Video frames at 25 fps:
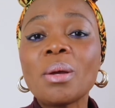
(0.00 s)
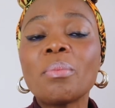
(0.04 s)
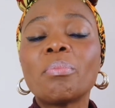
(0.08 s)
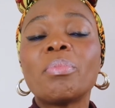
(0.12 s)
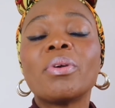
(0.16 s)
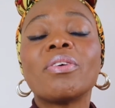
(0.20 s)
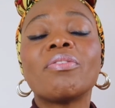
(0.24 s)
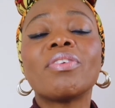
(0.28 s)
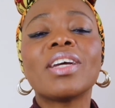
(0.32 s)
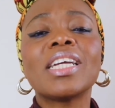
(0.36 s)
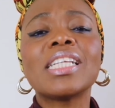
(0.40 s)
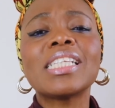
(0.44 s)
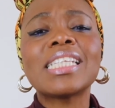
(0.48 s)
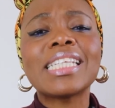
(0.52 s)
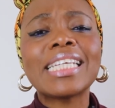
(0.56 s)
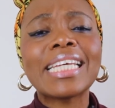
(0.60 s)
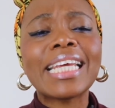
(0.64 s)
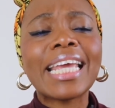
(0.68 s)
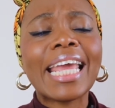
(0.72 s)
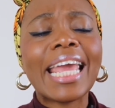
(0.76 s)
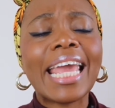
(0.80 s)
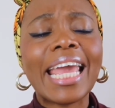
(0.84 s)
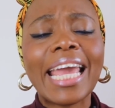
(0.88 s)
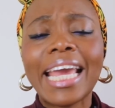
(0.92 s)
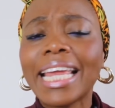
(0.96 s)

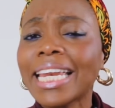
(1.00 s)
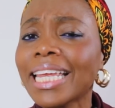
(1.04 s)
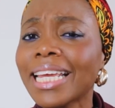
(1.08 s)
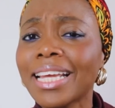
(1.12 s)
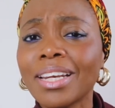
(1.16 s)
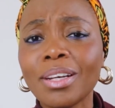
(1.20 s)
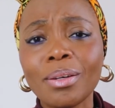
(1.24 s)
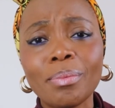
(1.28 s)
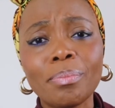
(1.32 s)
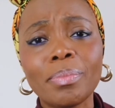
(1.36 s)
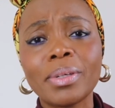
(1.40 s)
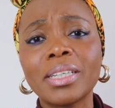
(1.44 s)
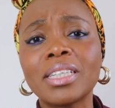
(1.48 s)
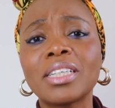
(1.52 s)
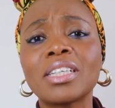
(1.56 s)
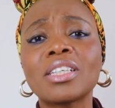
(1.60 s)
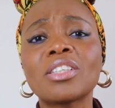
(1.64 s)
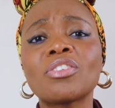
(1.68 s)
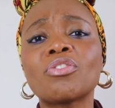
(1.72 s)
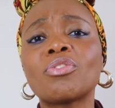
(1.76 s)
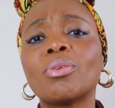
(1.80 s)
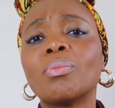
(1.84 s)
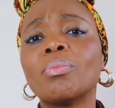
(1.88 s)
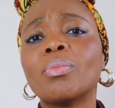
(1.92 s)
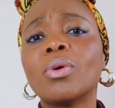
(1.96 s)
preventing any other
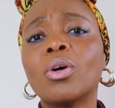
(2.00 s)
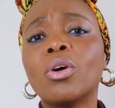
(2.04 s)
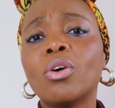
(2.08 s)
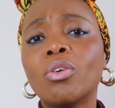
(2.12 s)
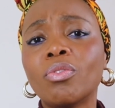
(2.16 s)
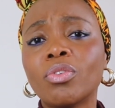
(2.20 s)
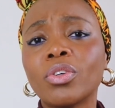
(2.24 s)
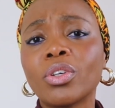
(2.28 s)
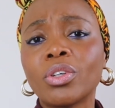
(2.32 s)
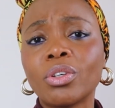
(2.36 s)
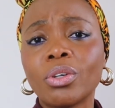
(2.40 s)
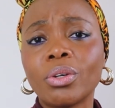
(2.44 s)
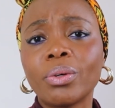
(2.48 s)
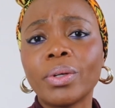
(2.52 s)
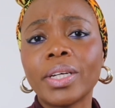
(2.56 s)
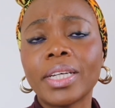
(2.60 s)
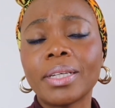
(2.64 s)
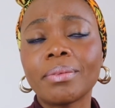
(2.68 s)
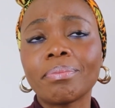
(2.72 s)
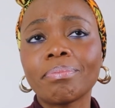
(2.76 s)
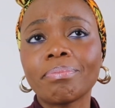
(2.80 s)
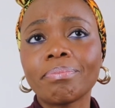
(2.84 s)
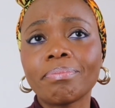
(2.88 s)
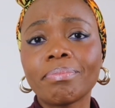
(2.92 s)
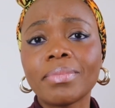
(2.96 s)
bugs from
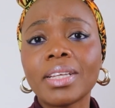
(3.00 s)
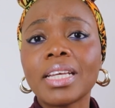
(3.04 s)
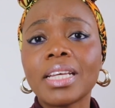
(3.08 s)
overgrowing.